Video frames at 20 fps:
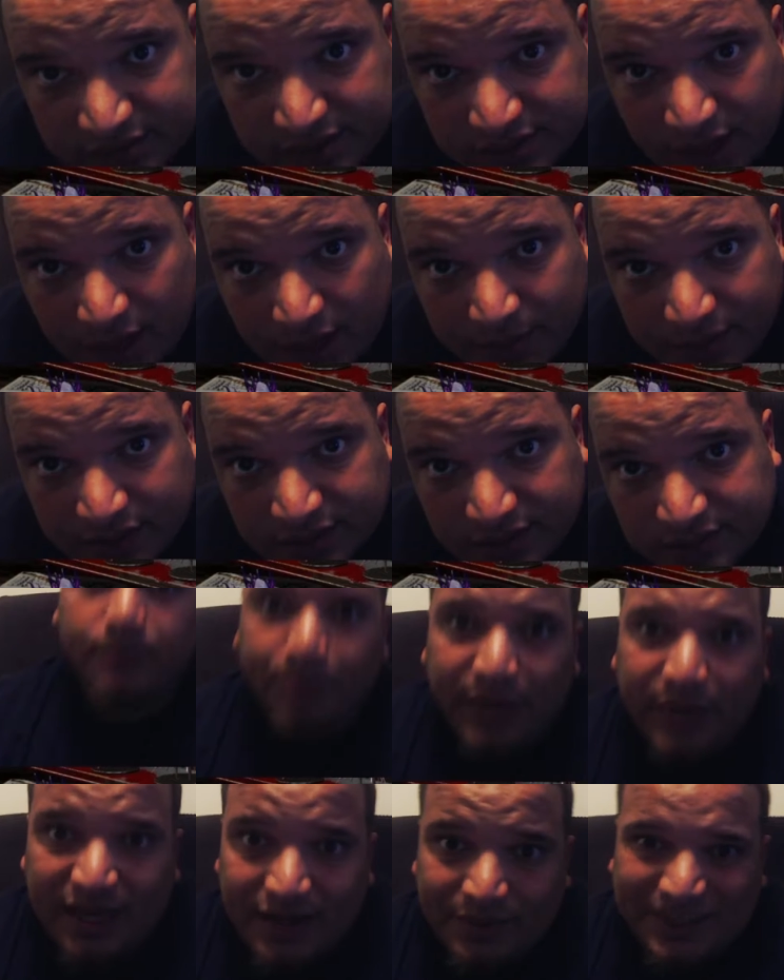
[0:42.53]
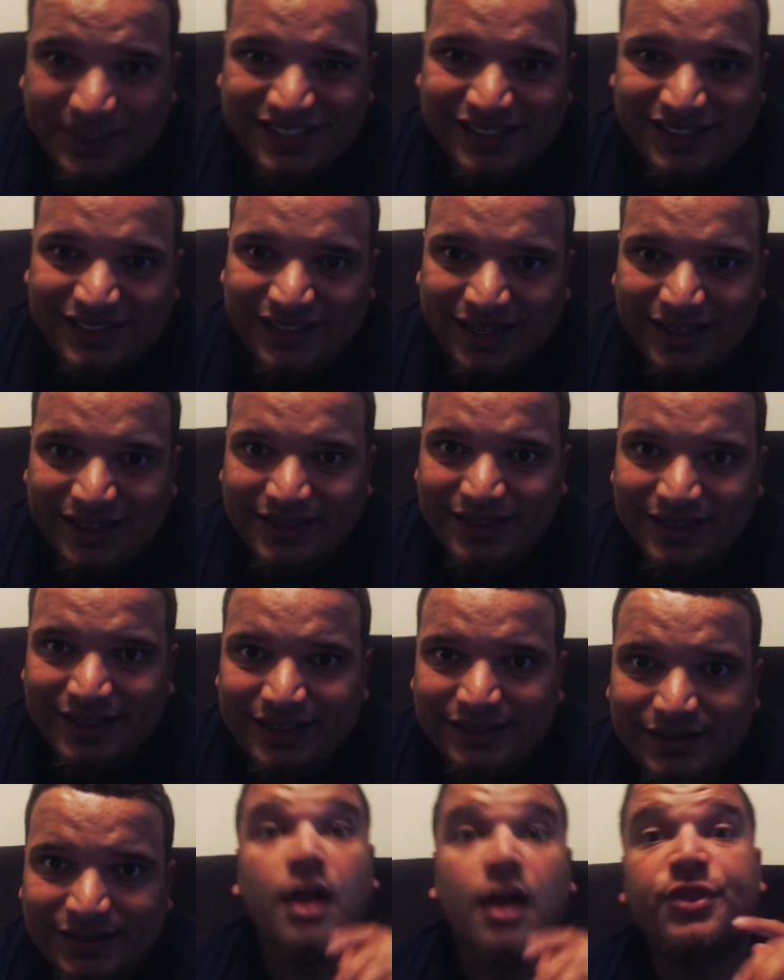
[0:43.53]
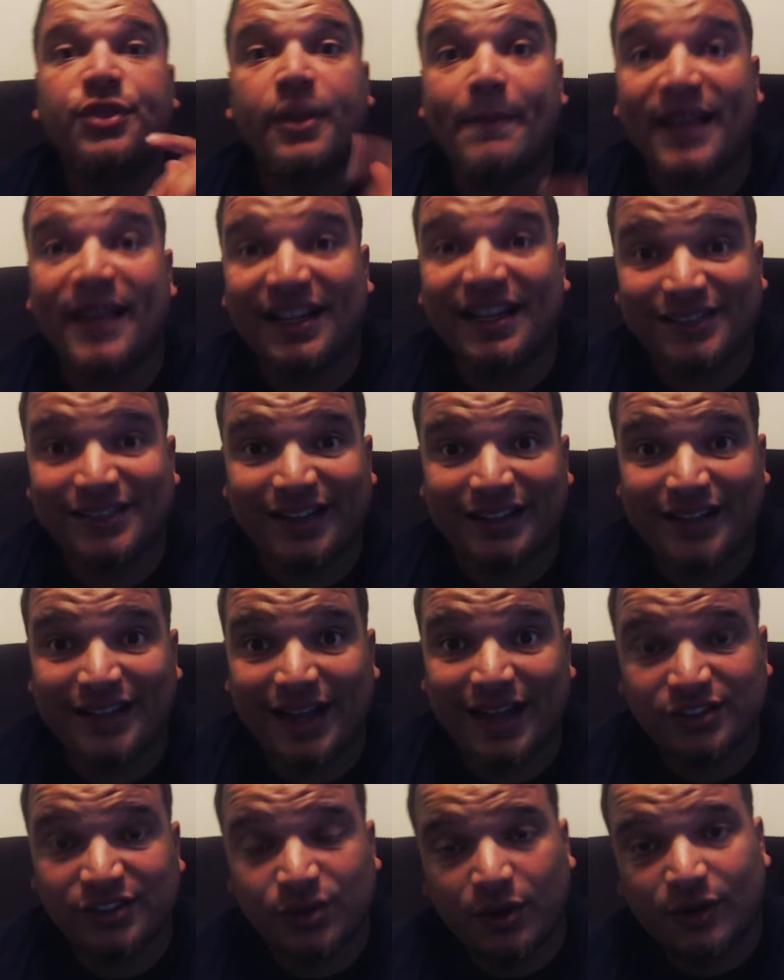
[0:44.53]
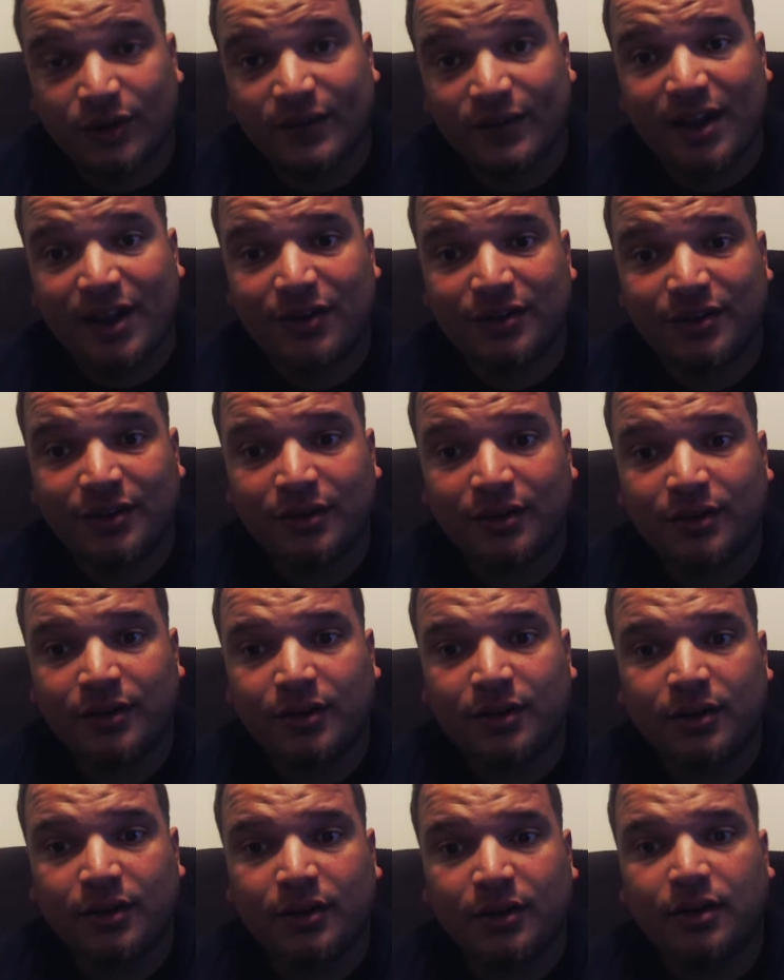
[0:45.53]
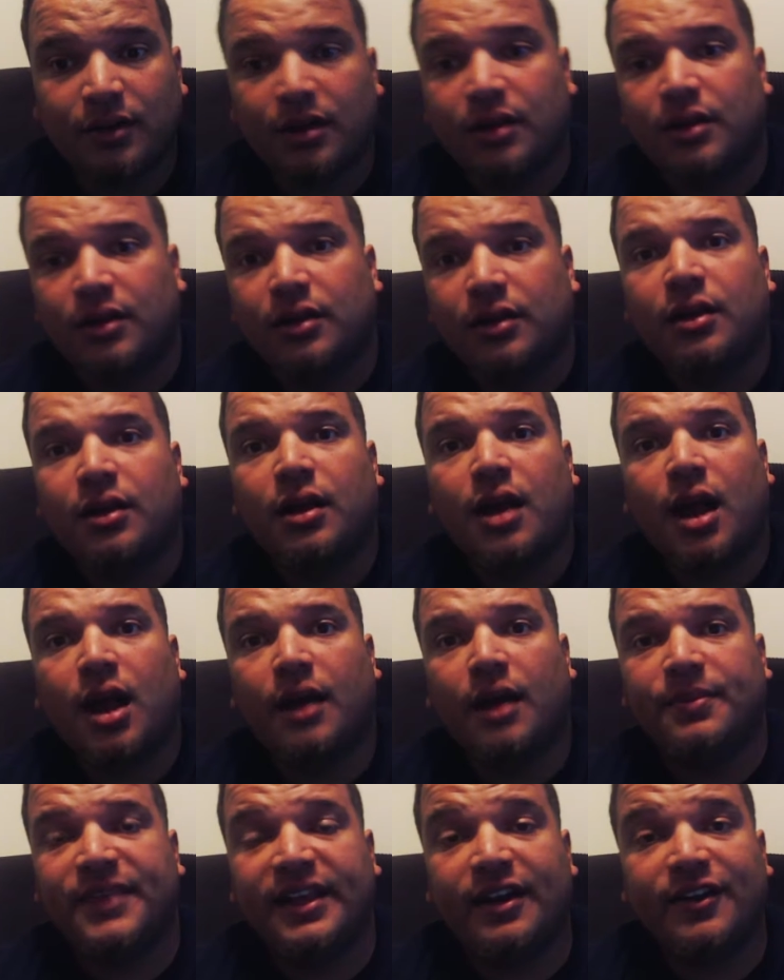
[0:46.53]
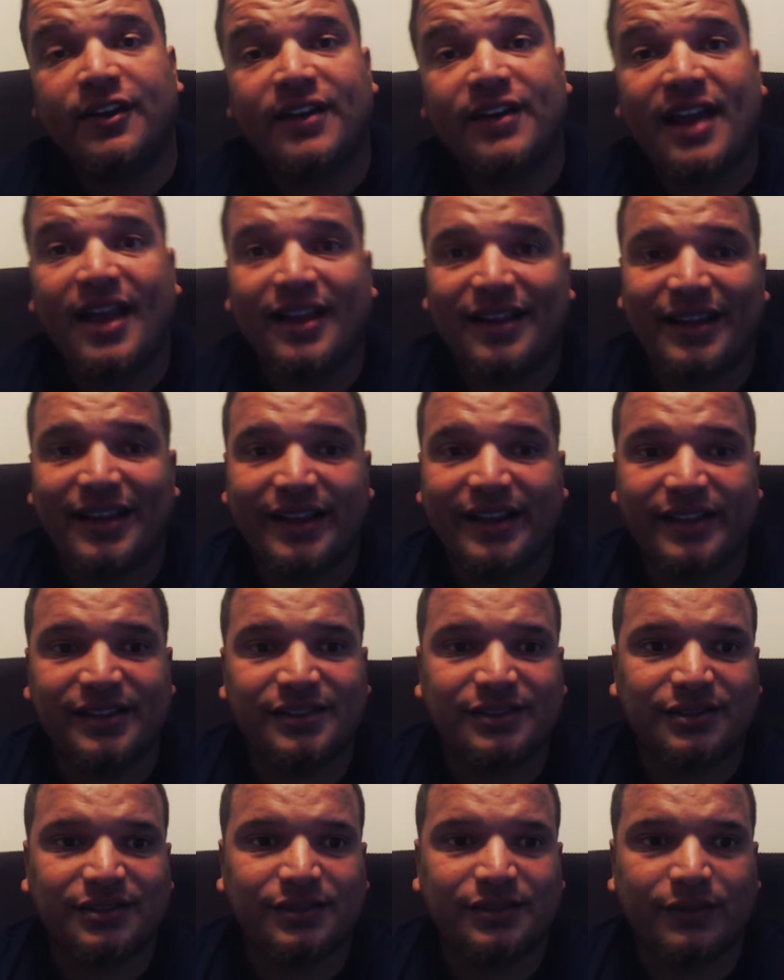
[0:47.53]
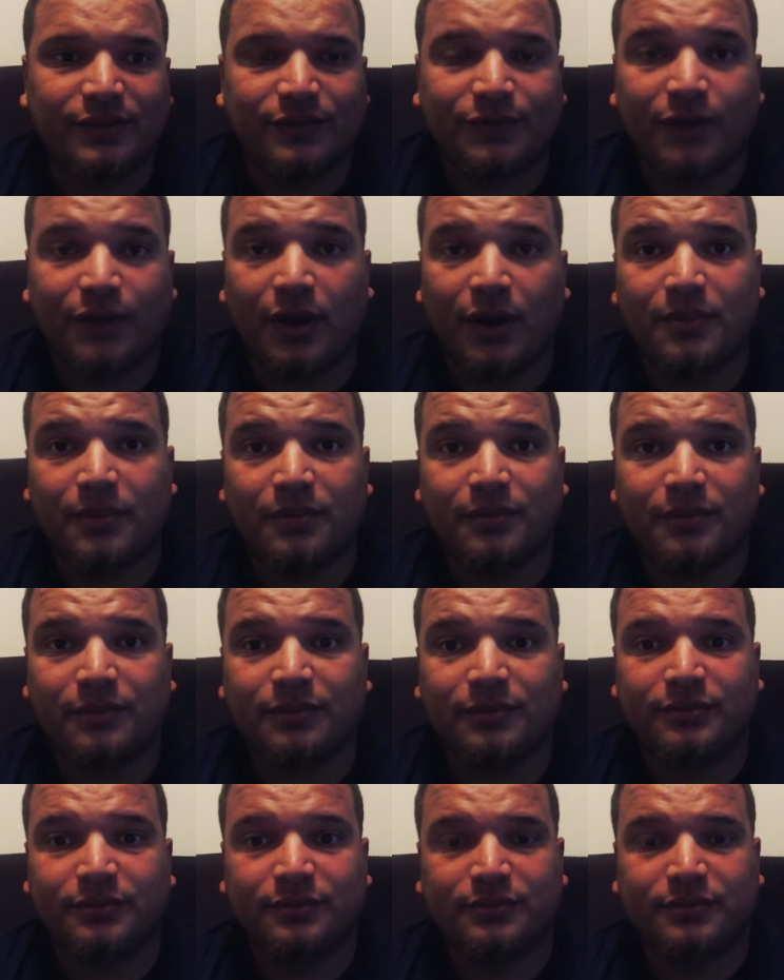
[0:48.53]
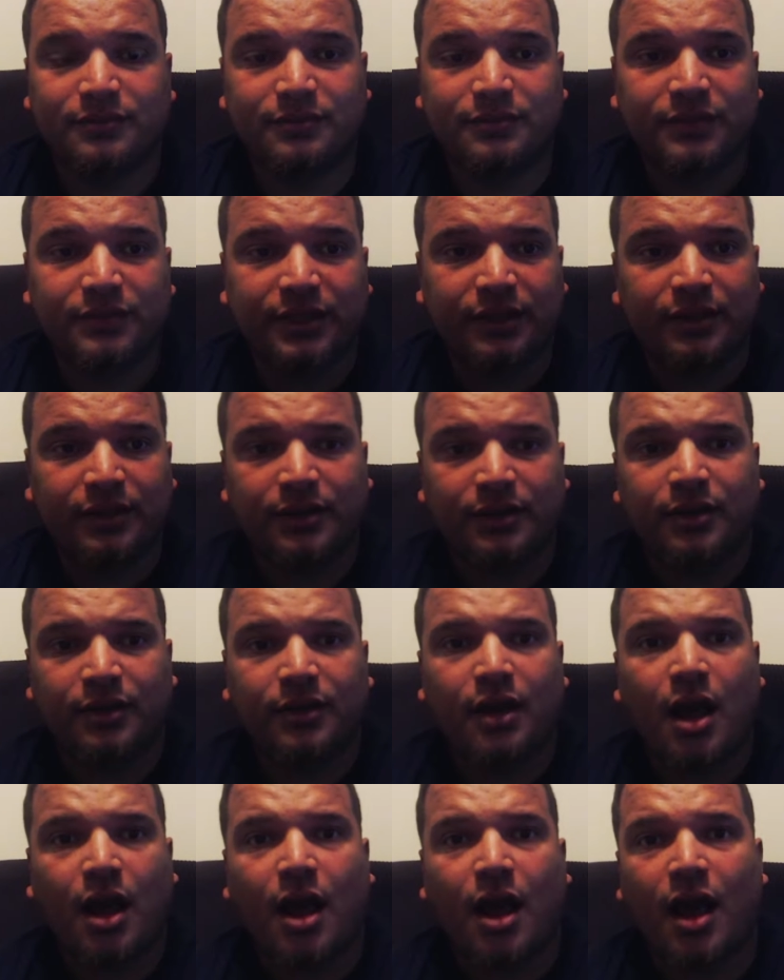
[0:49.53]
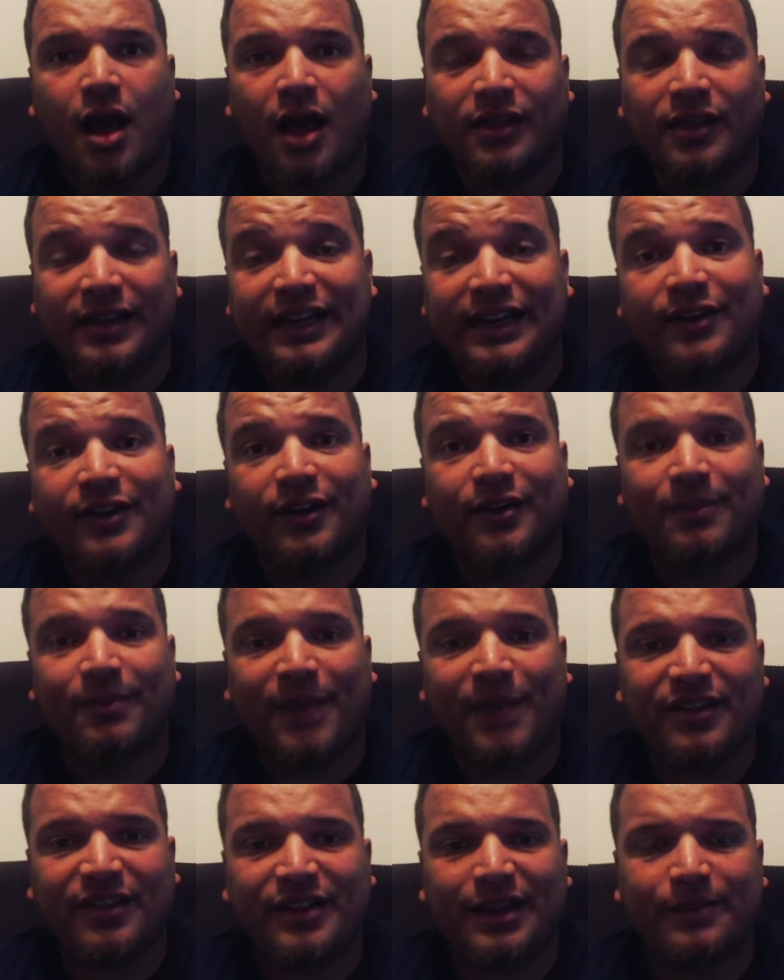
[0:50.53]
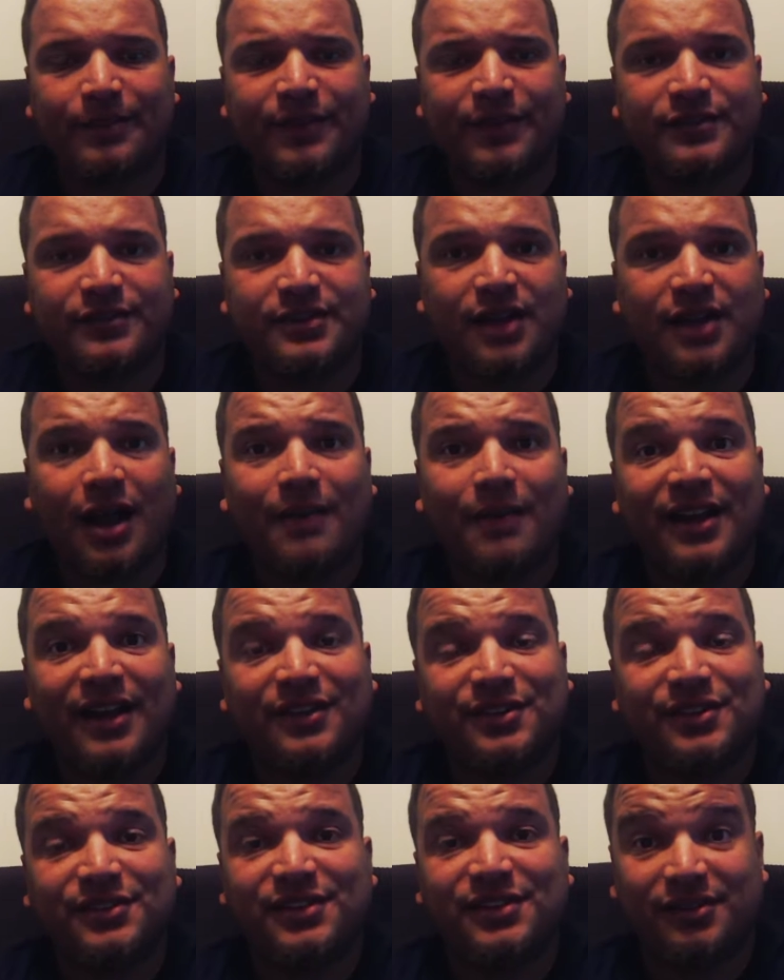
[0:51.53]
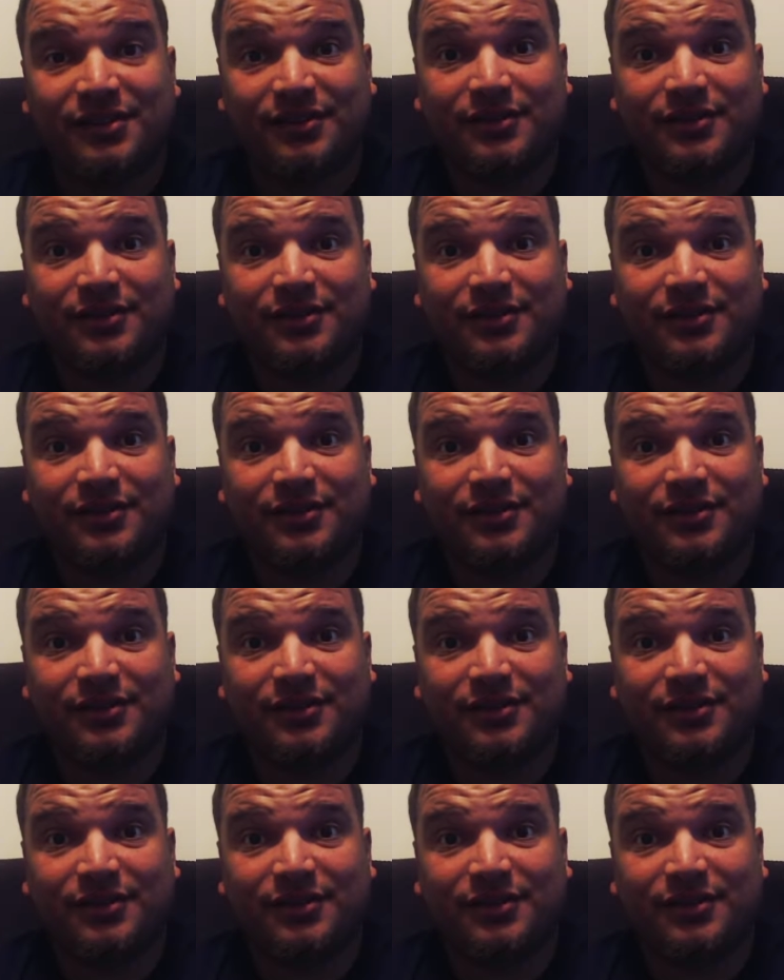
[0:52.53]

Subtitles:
zombies. But anyways, let's get into this. The biggest thing that has gone around the internet is from a leaker by the name of Tom Henderson.